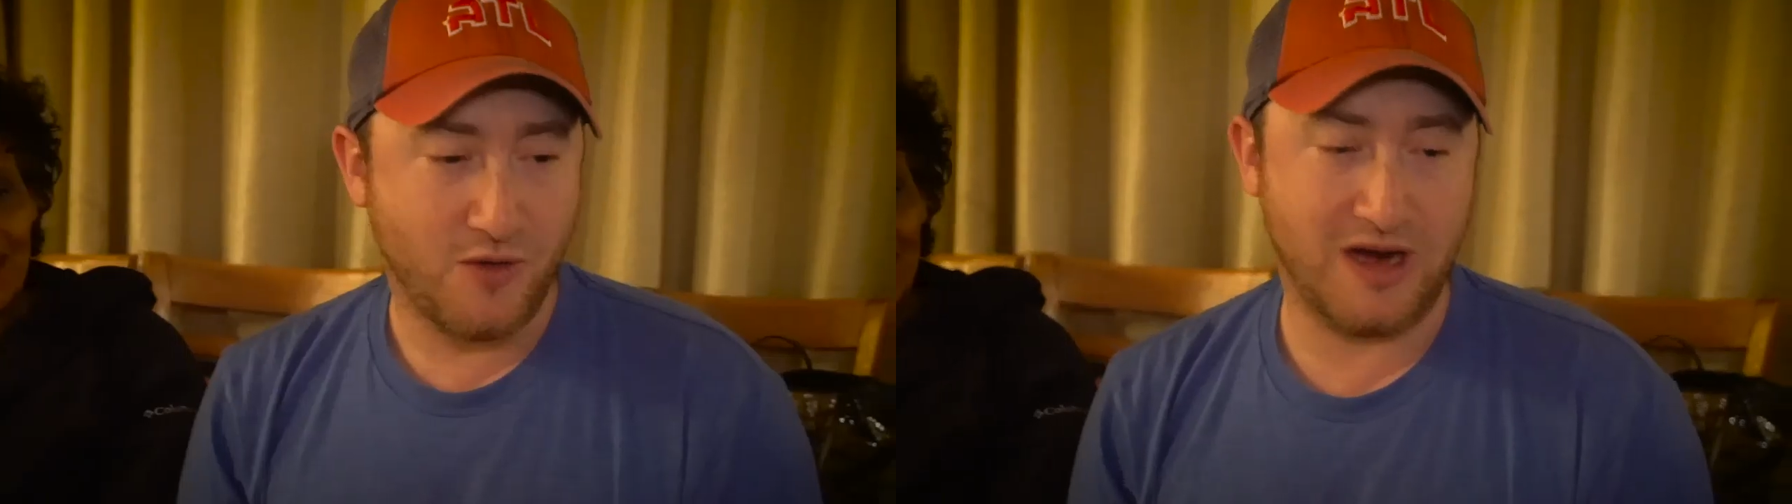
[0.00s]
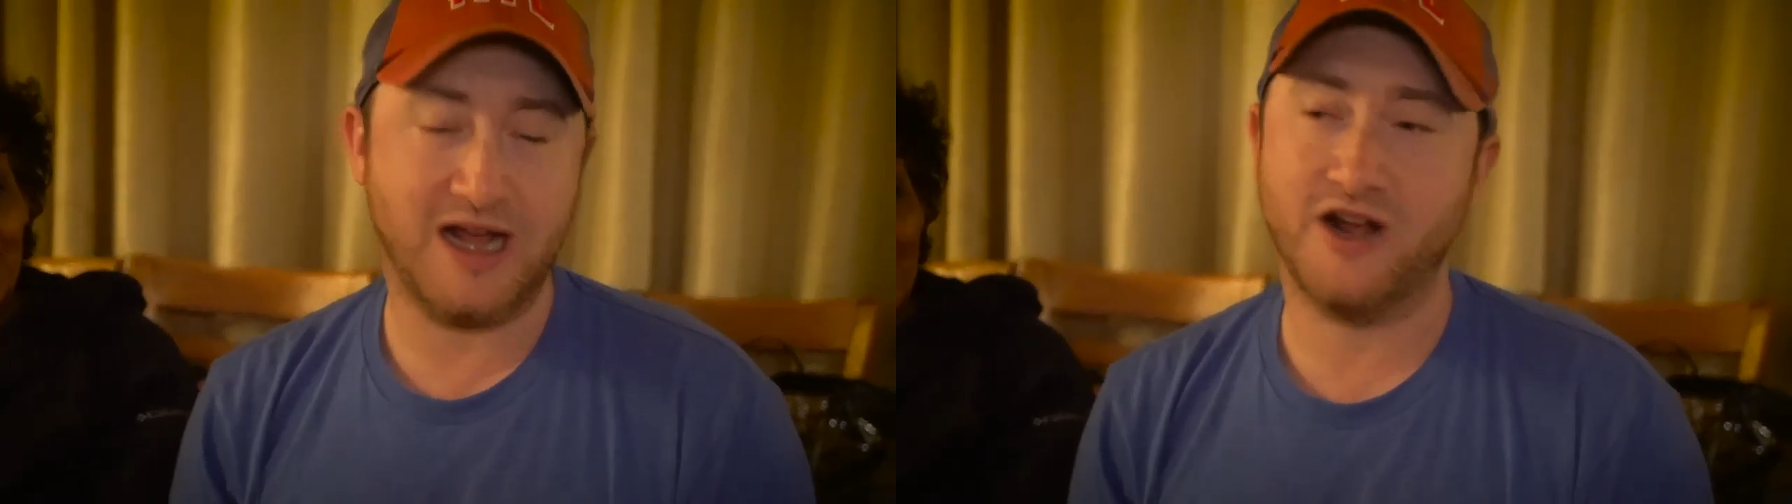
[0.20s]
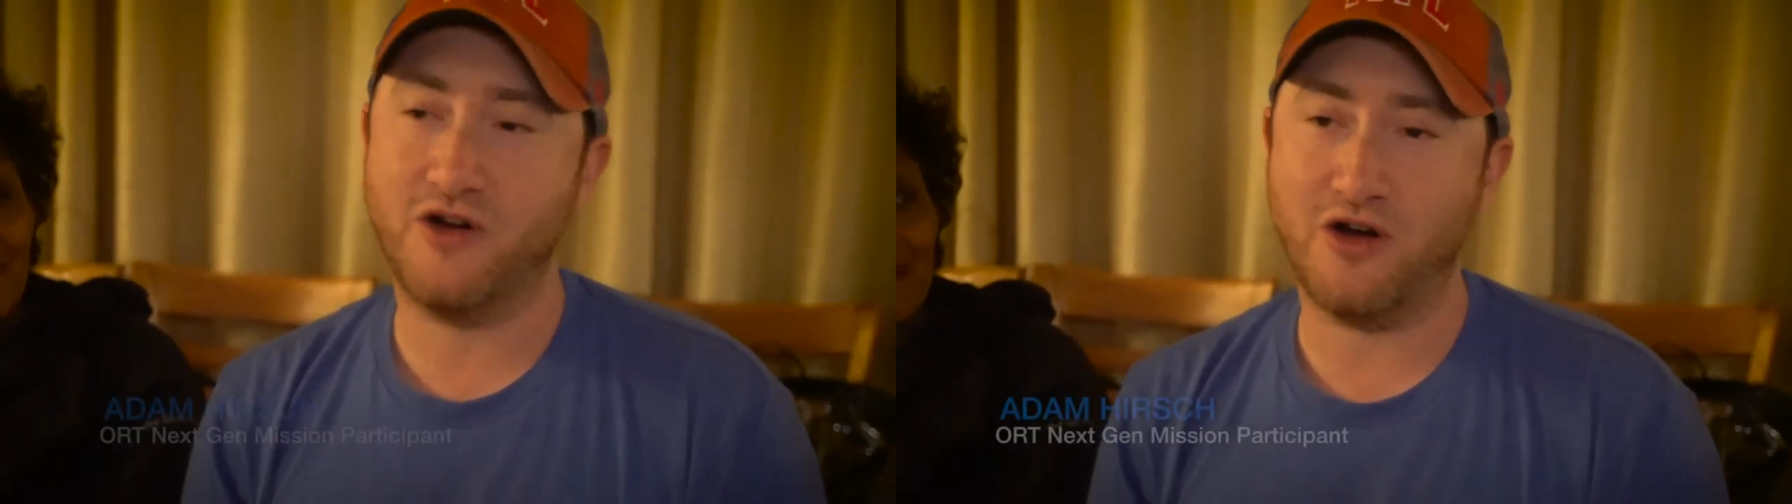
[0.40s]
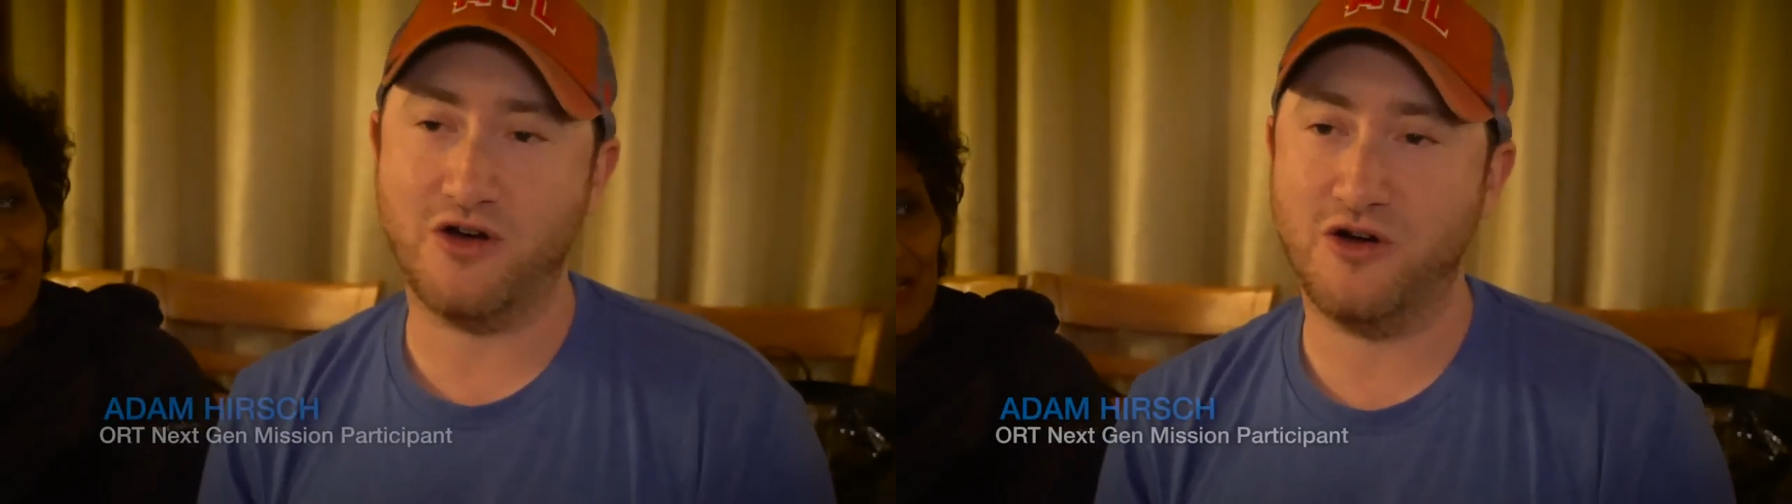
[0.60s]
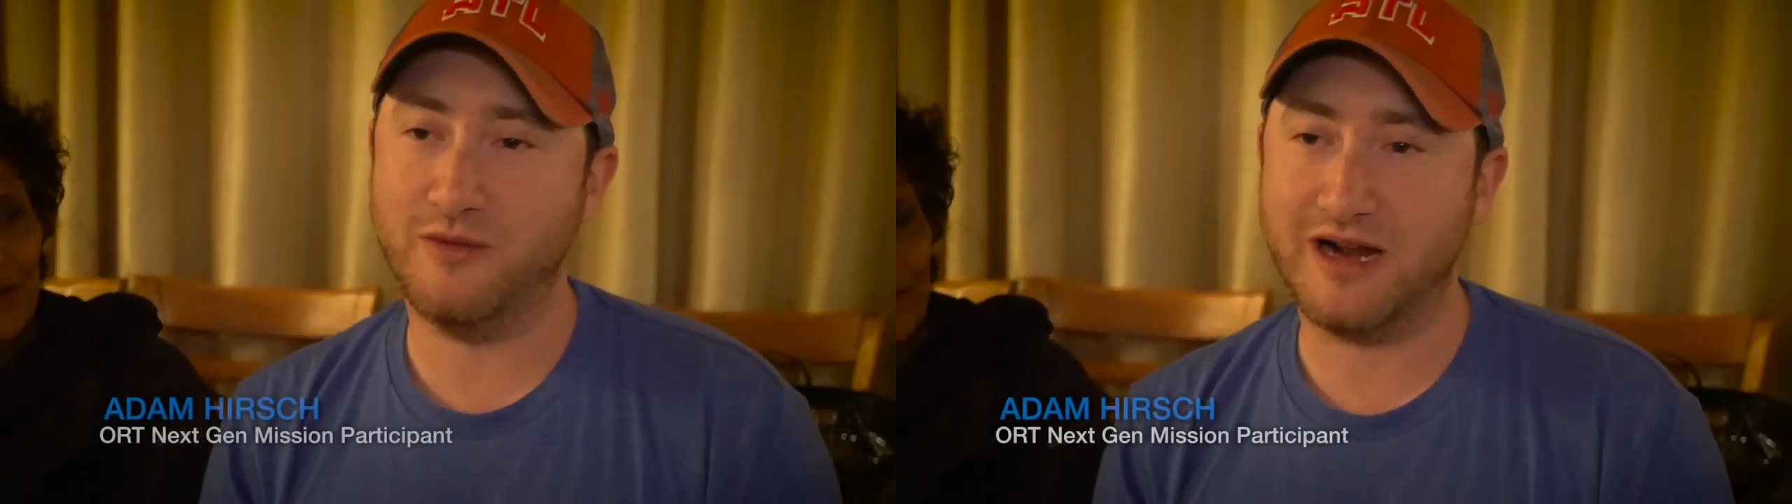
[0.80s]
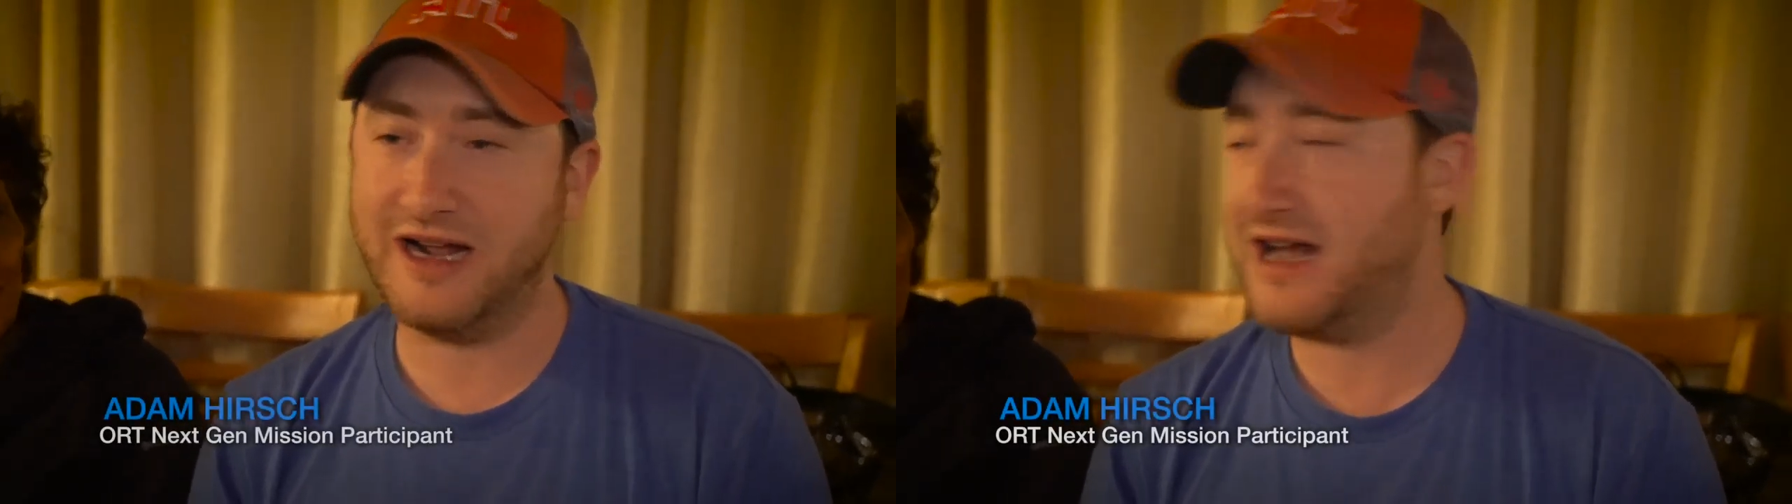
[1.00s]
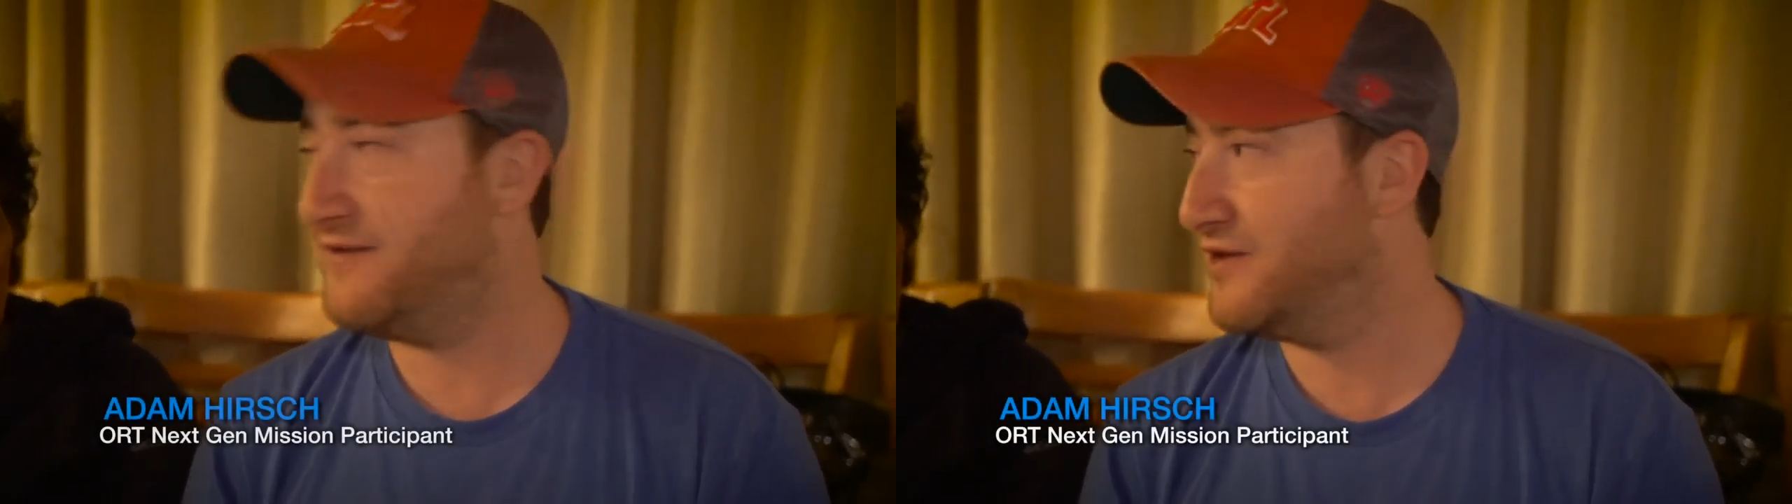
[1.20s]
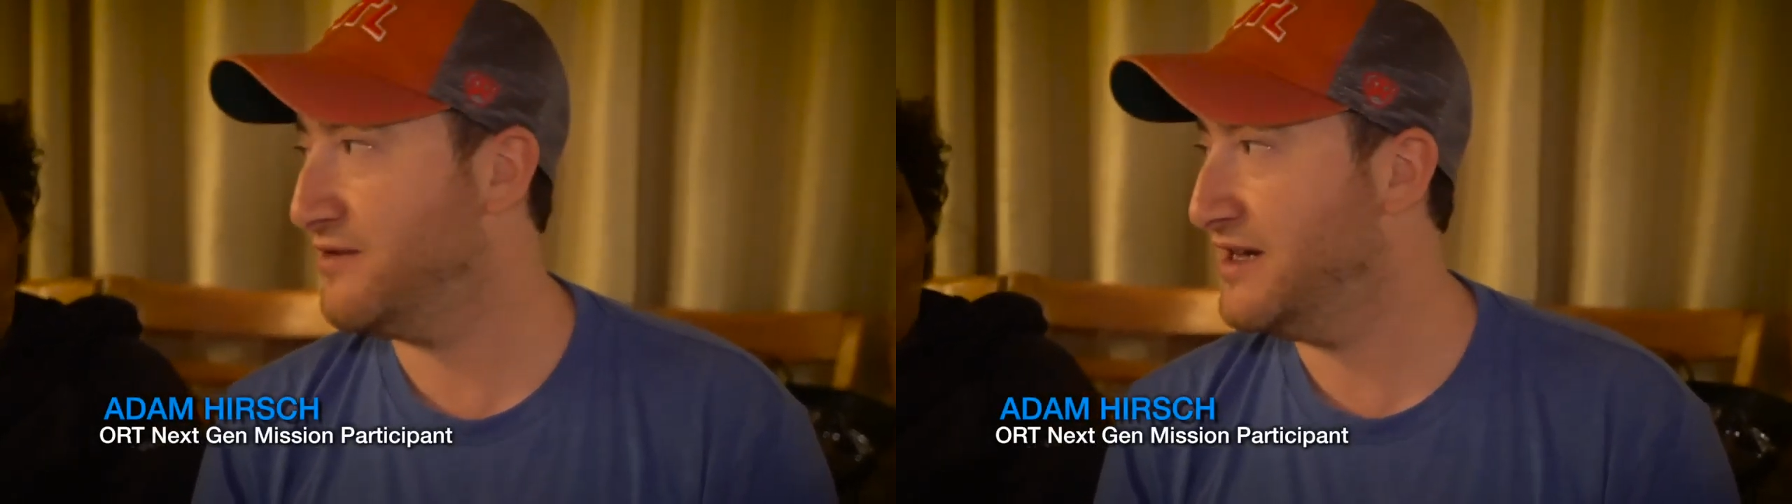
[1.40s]
When I go home and I
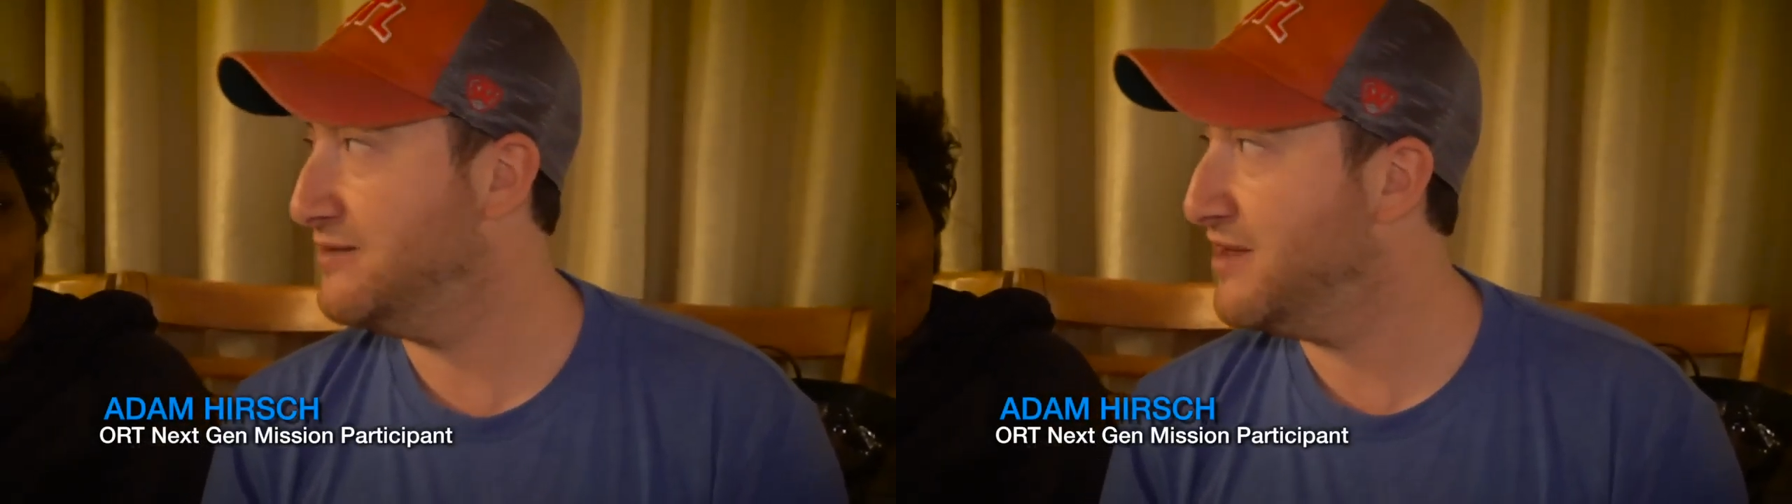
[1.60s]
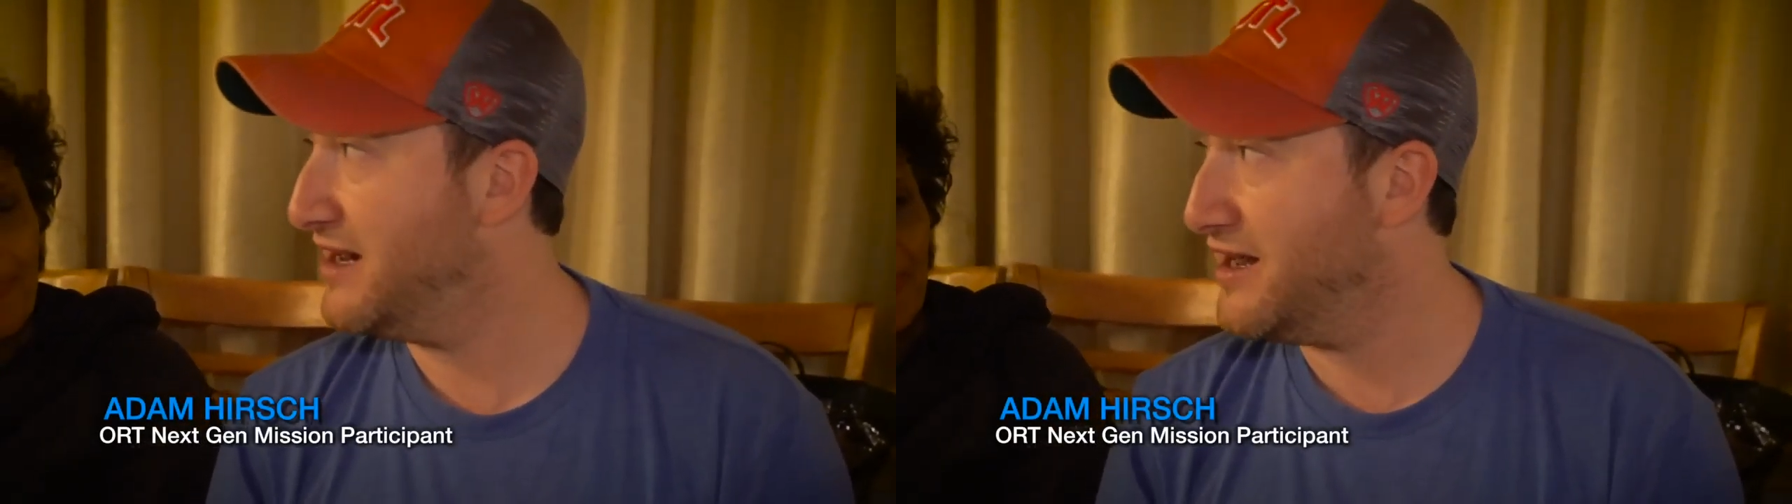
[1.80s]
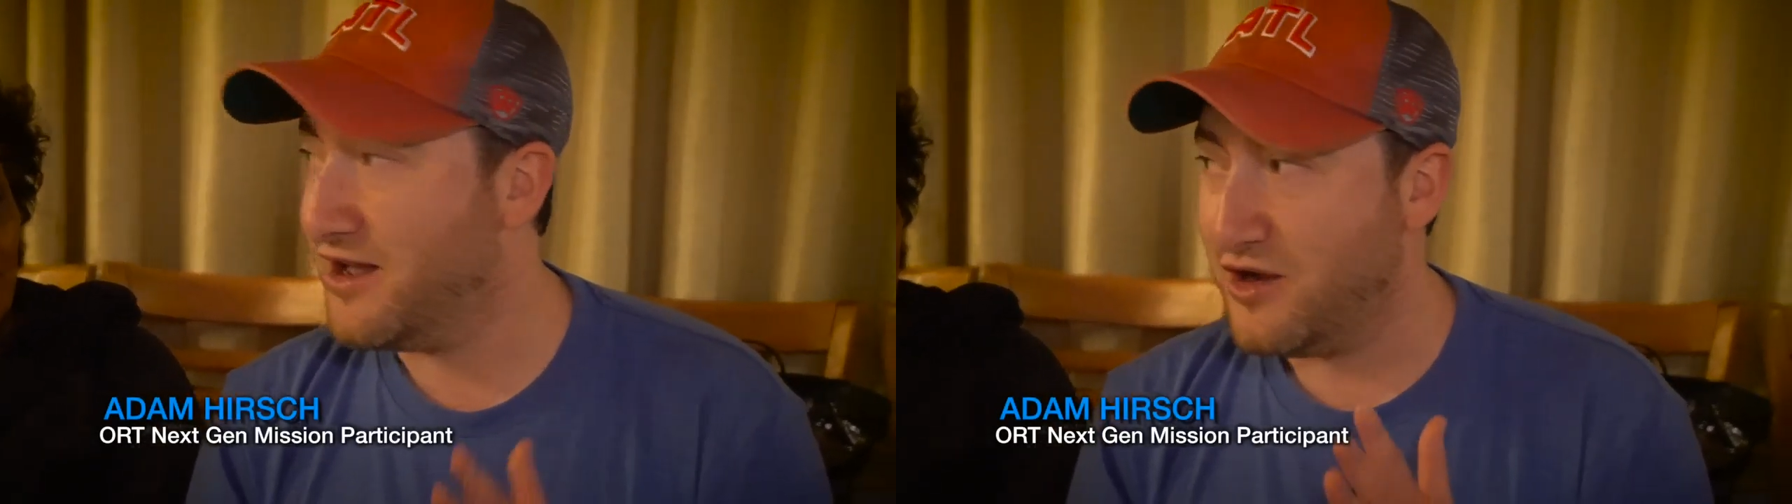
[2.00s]
have to raise money,